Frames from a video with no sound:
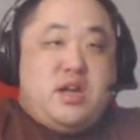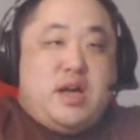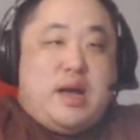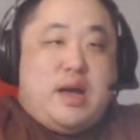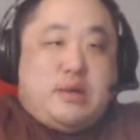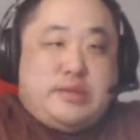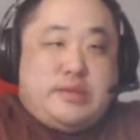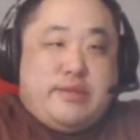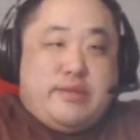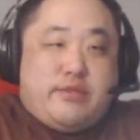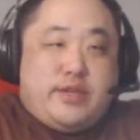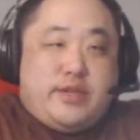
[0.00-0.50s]
I
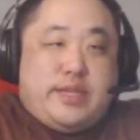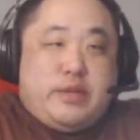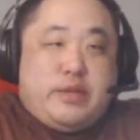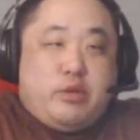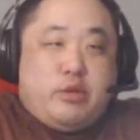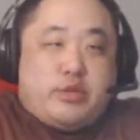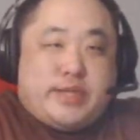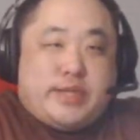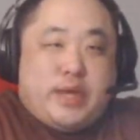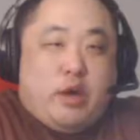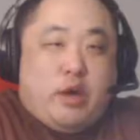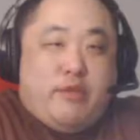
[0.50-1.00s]
was never a
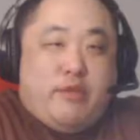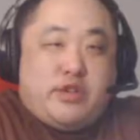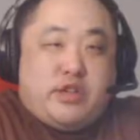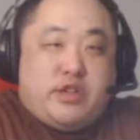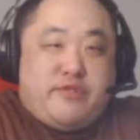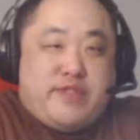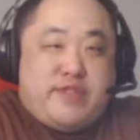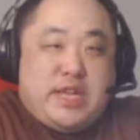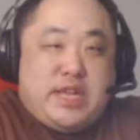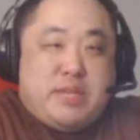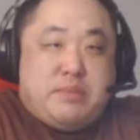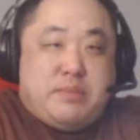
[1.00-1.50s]
huge television
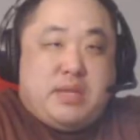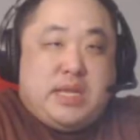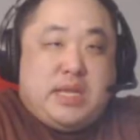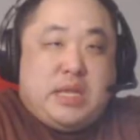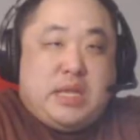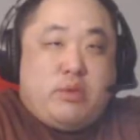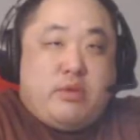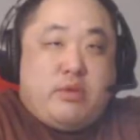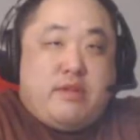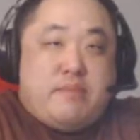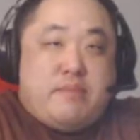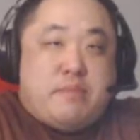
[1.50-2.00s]
fan to
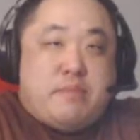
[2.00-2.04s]
begin with,